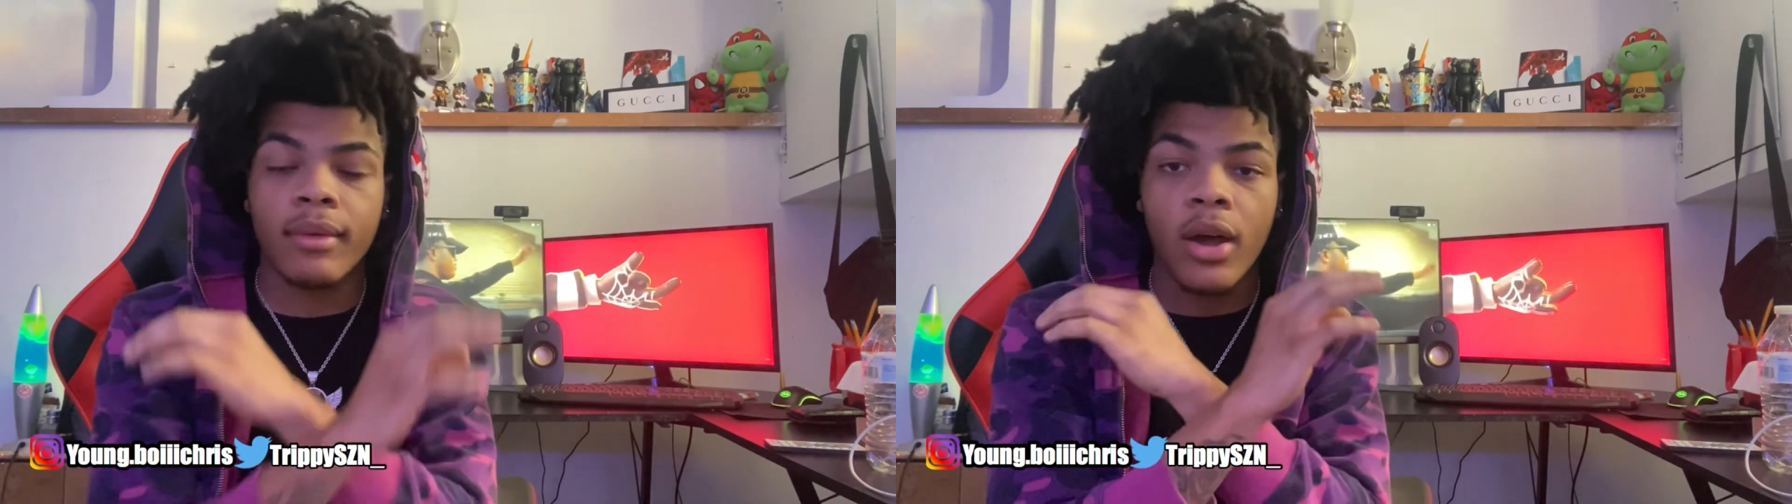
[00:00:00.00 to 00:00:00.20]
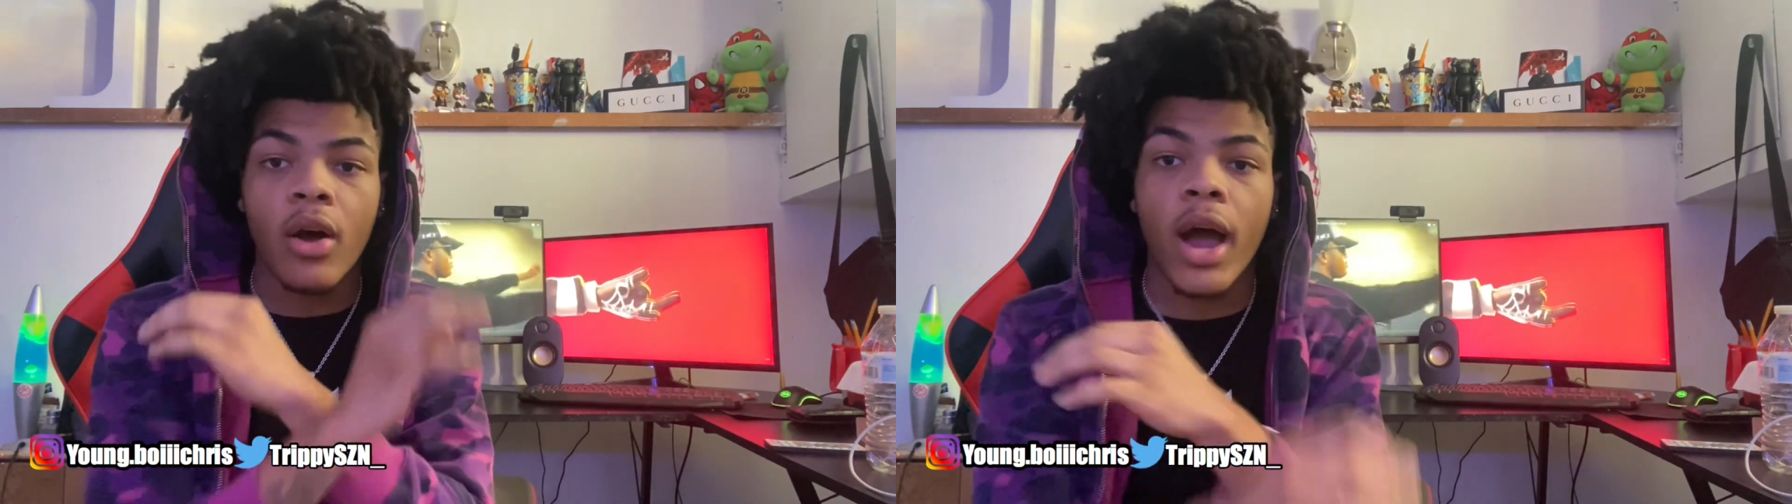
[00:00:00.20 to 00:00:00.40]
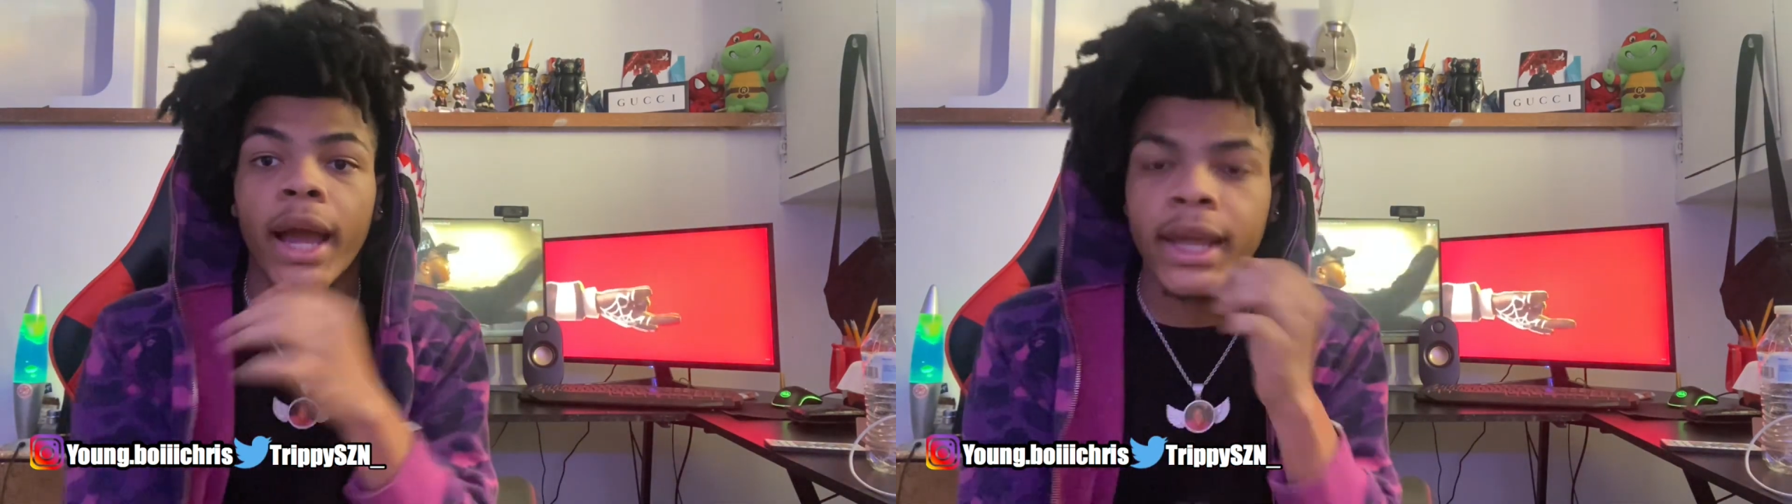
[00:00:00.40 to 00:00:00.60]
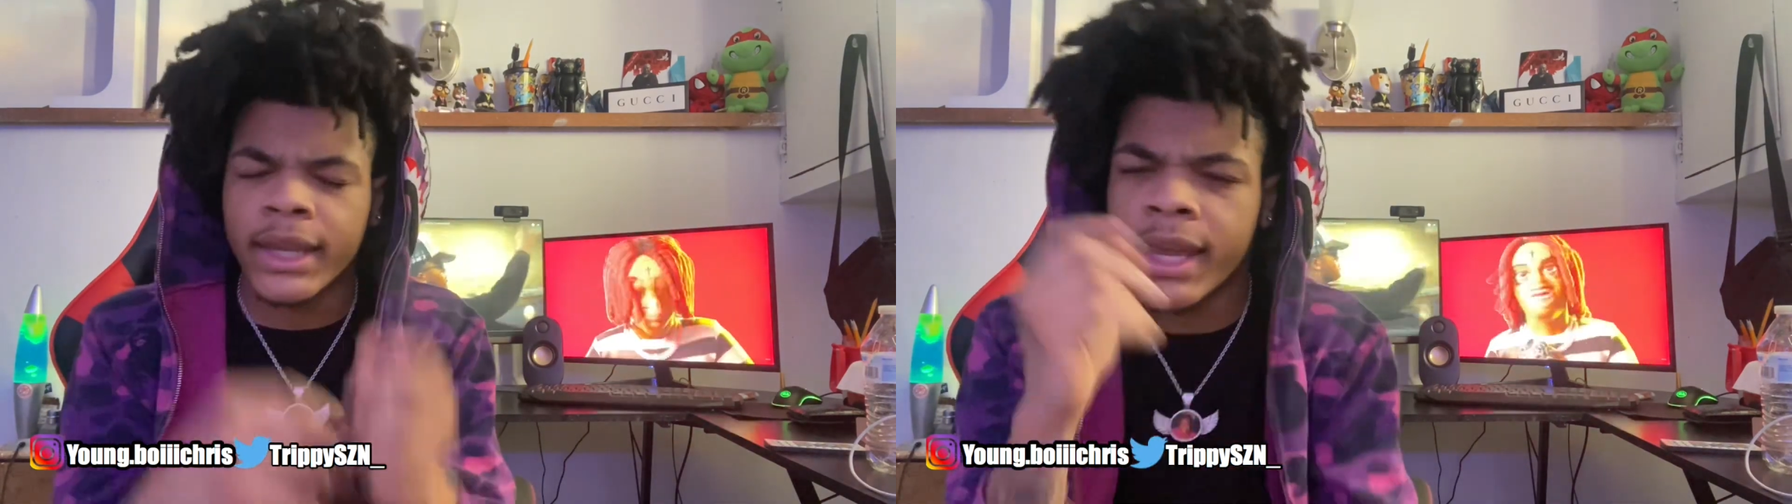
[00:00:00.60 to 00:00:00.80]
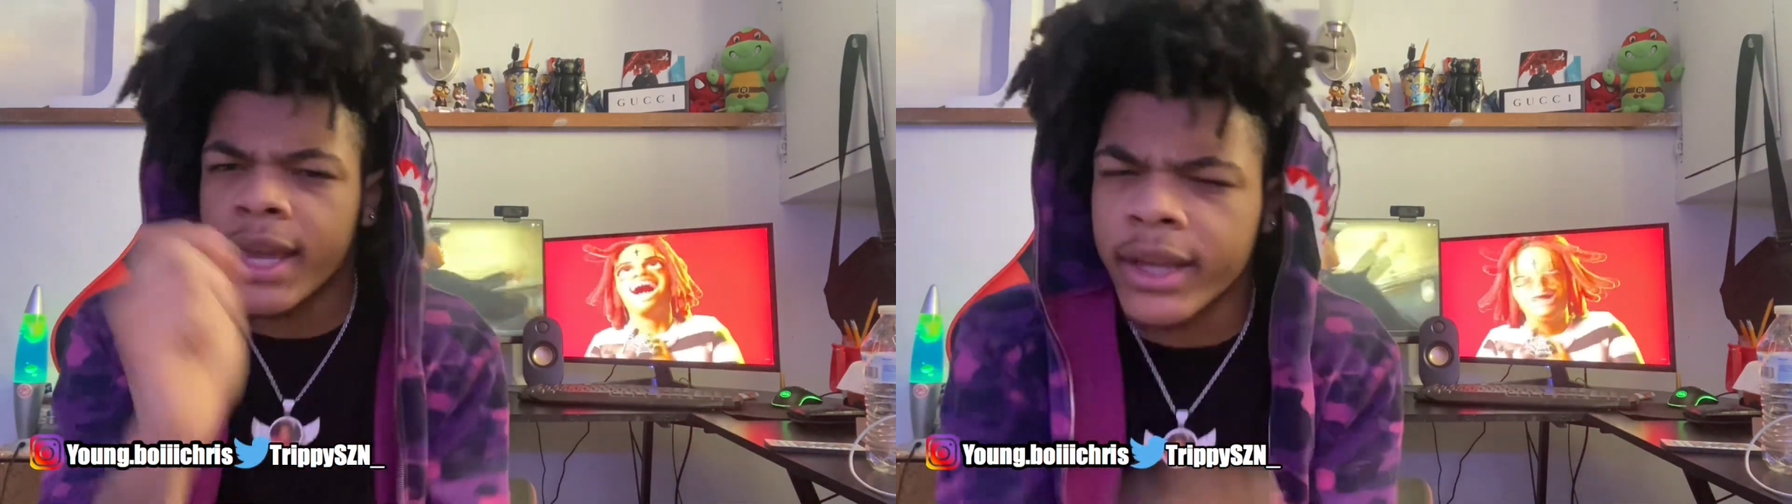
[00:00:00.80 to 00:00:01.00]
Now, I
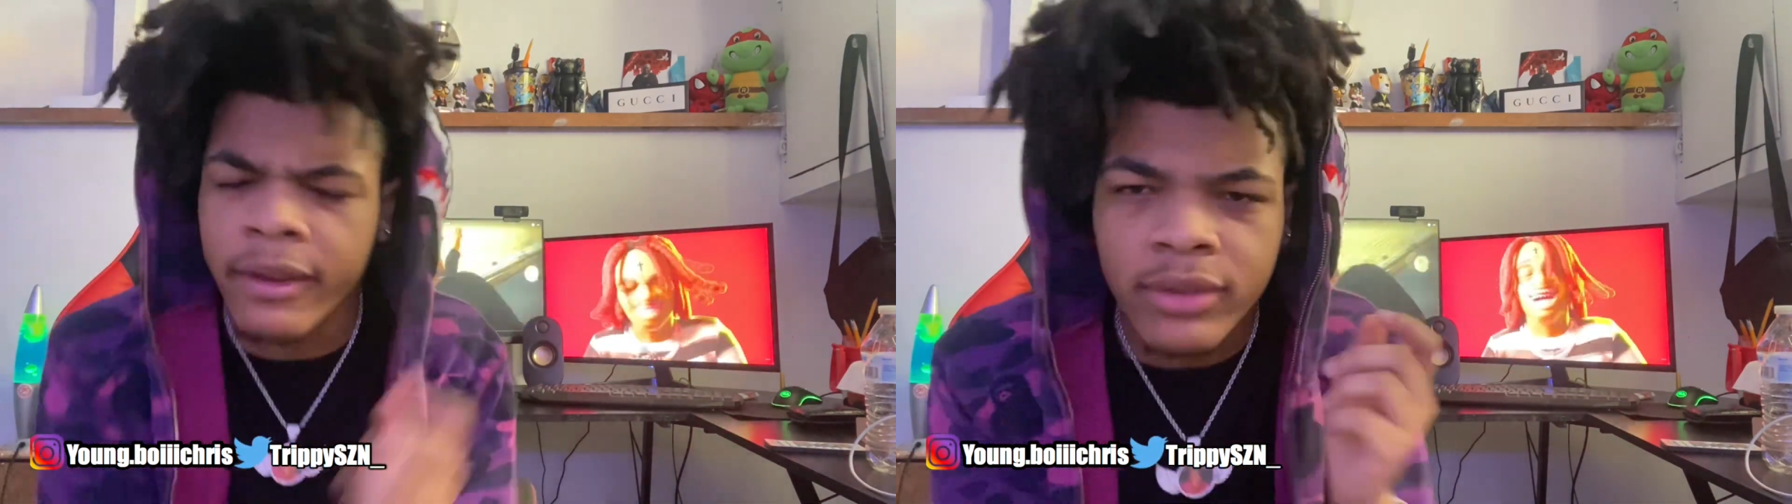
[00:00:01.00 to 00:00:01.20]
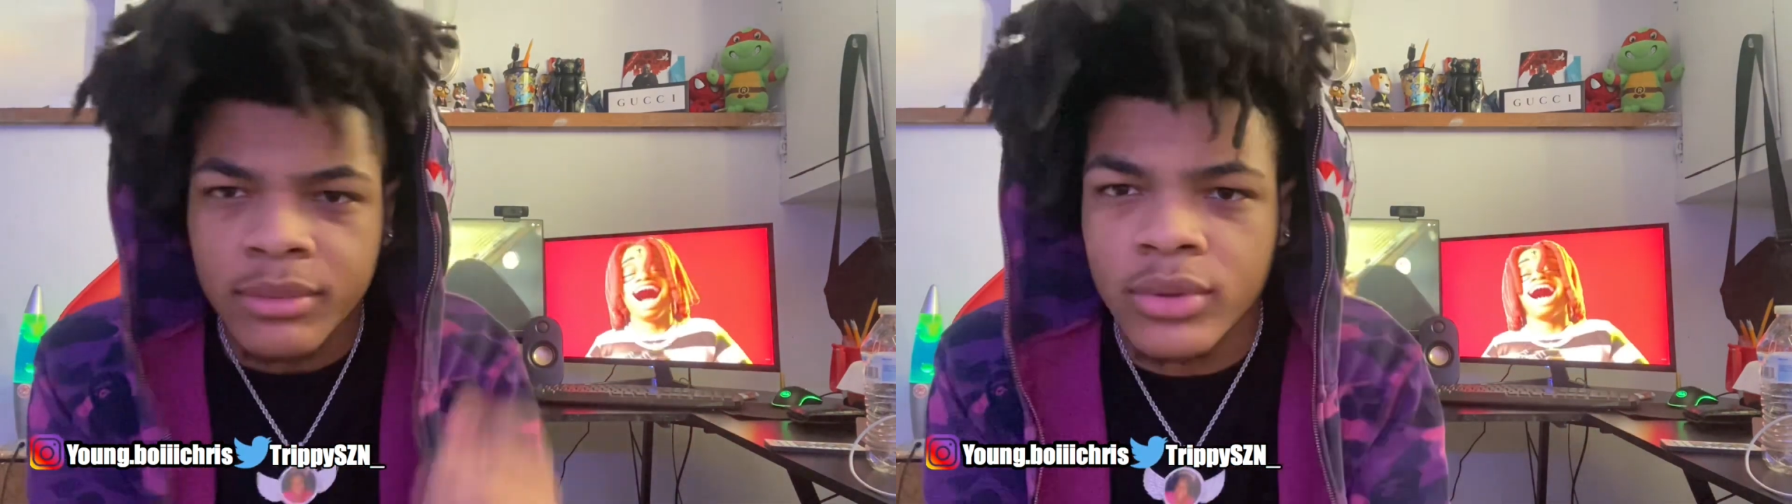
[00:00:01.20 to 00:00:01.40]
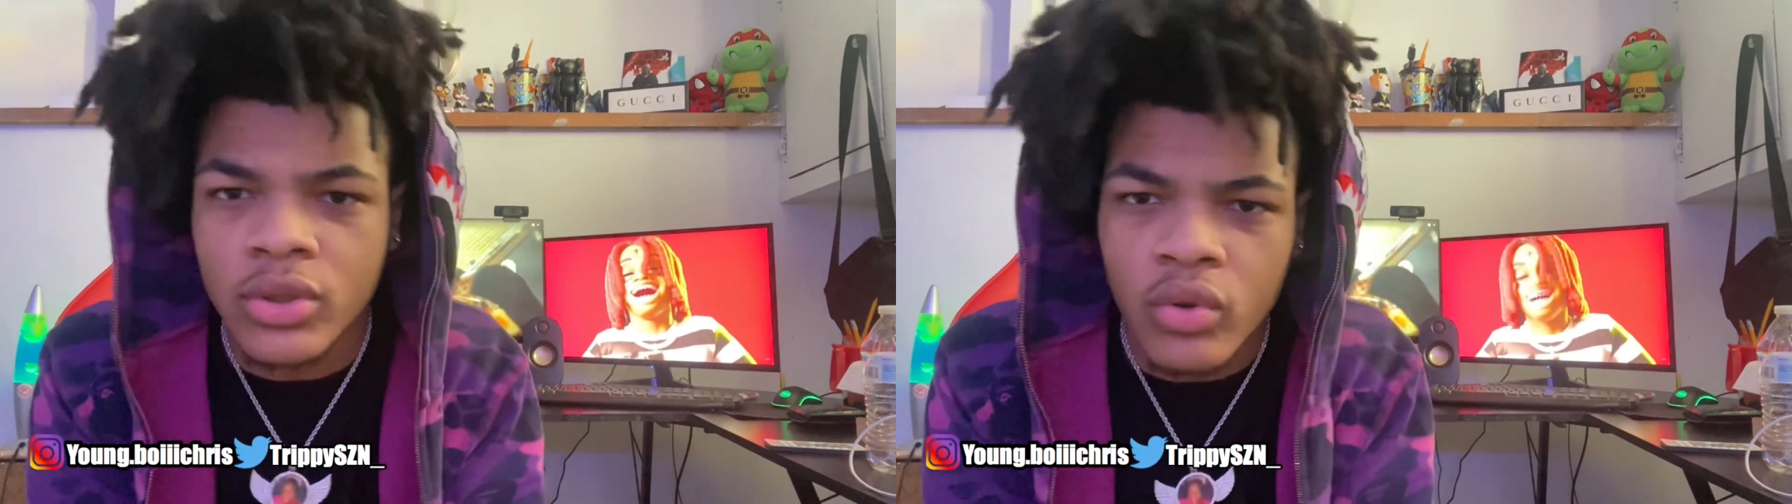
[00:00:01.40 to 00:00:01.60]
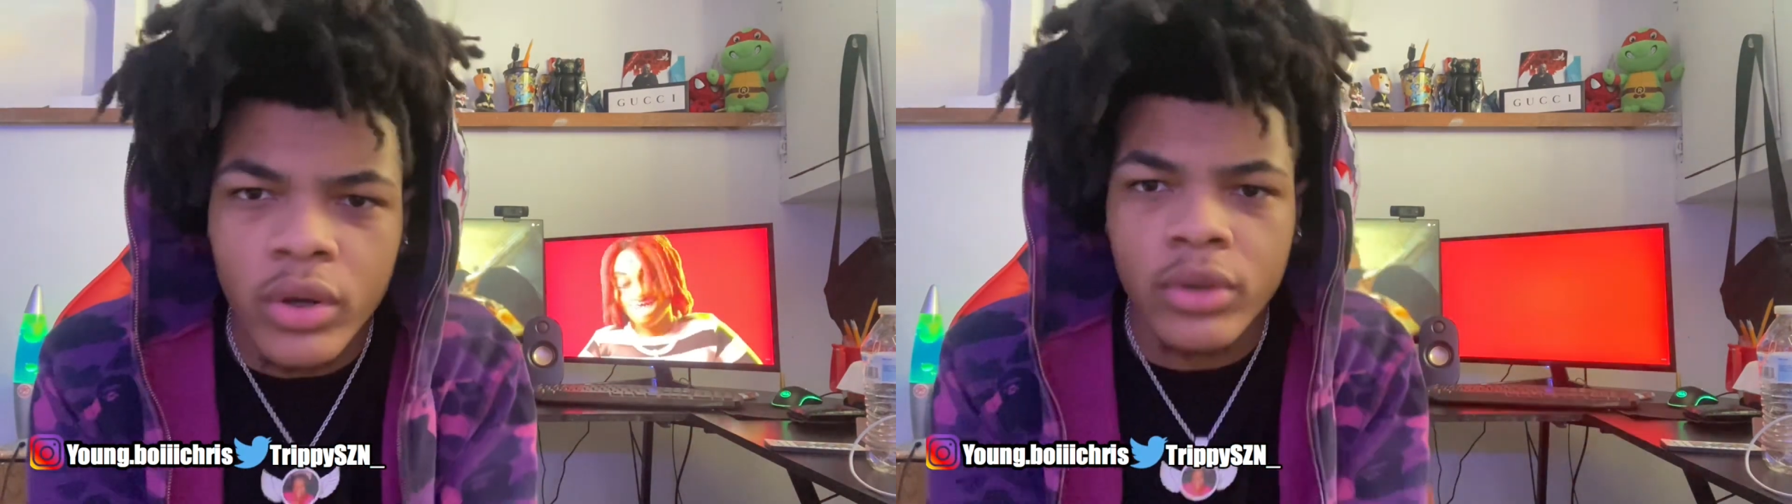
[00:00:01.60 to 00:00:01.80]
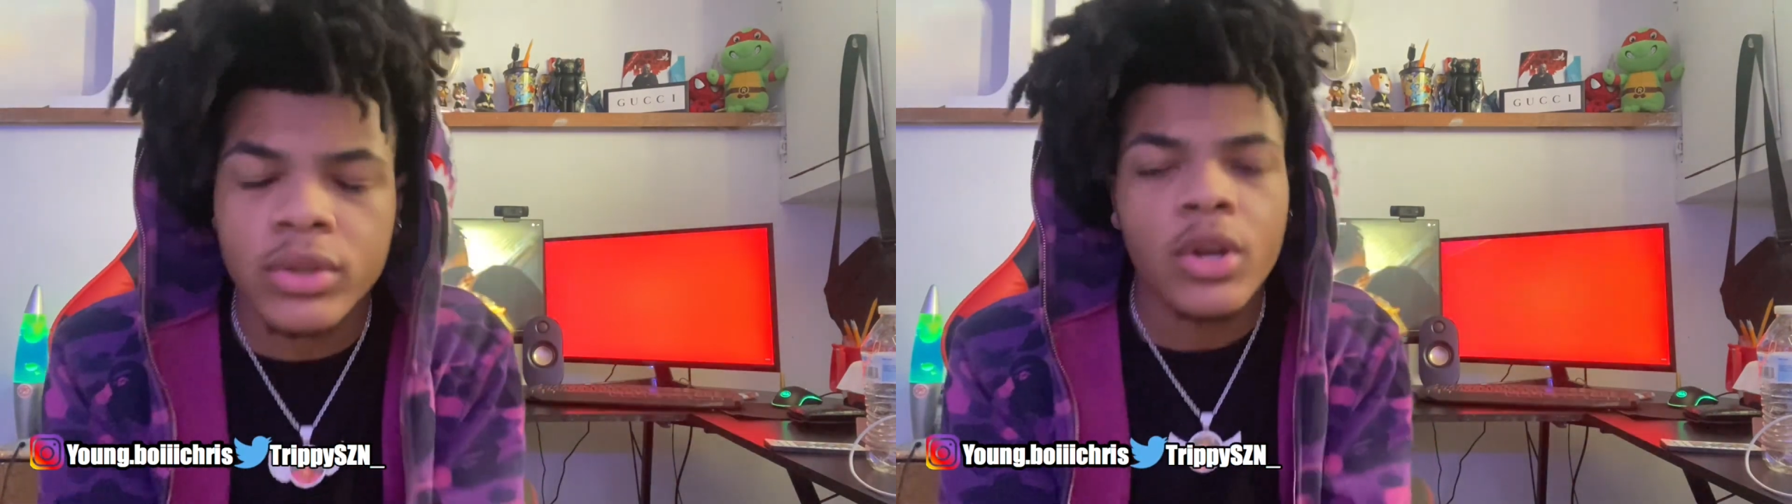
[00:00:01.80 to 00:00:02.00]
did give some
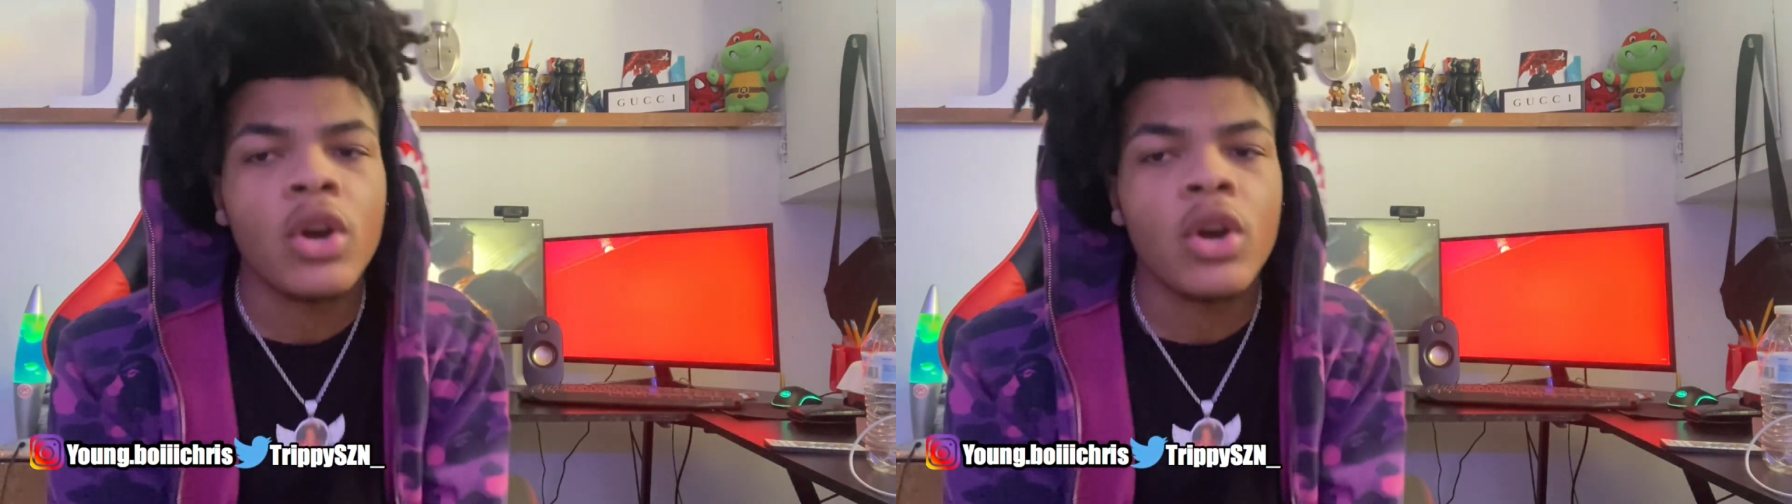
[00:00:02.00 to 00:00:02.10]
tutorials